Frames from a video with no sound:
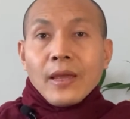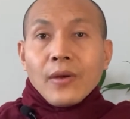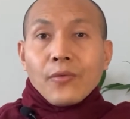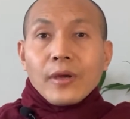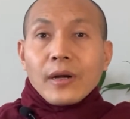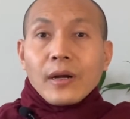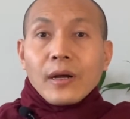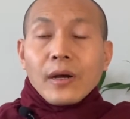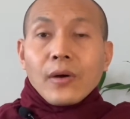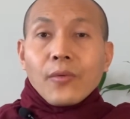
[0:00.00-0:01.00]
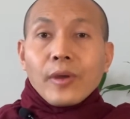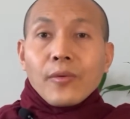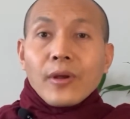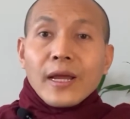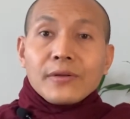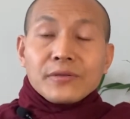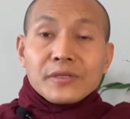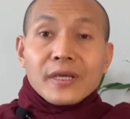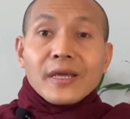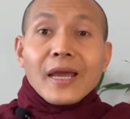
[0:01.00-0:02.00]
We would like to
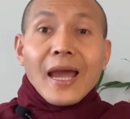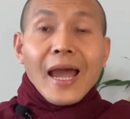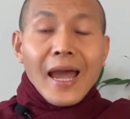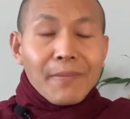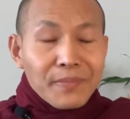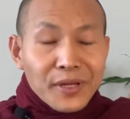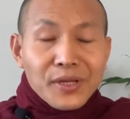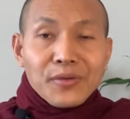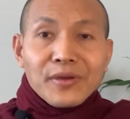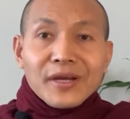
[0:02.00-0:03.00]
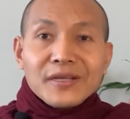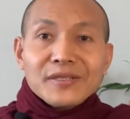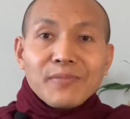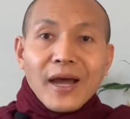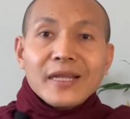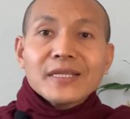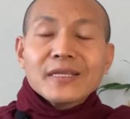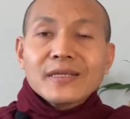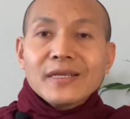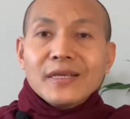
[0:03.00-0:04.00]
say Happy New Year's, but
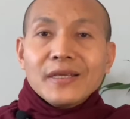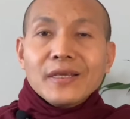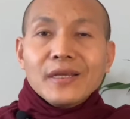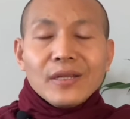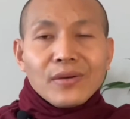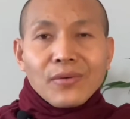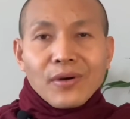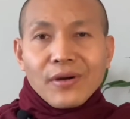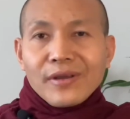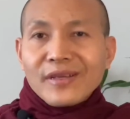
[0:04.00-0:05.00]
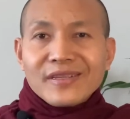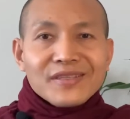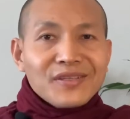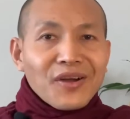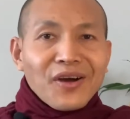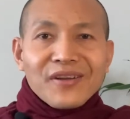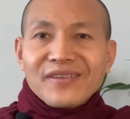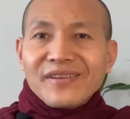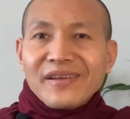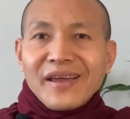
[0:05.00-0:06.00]
in the world is not
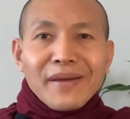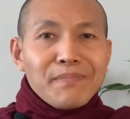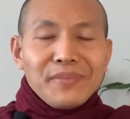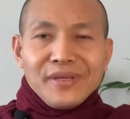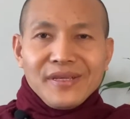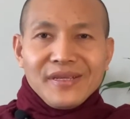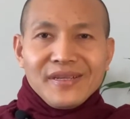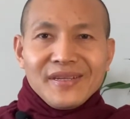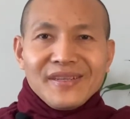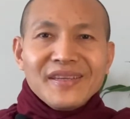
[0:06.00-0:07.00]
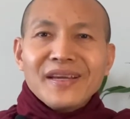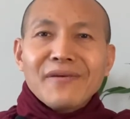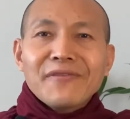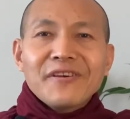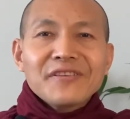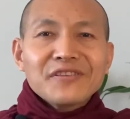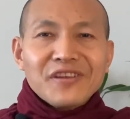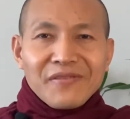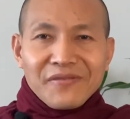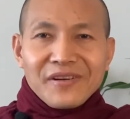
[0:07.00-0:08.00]
happy. They are very
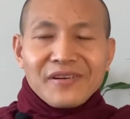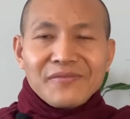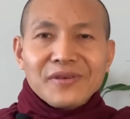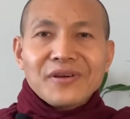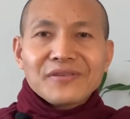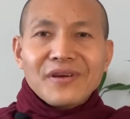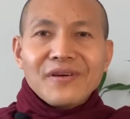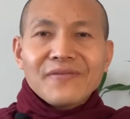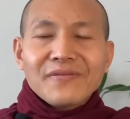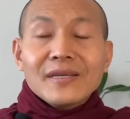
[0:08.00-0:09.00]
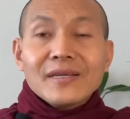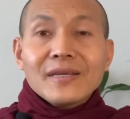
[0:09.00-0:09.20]
suffer because of the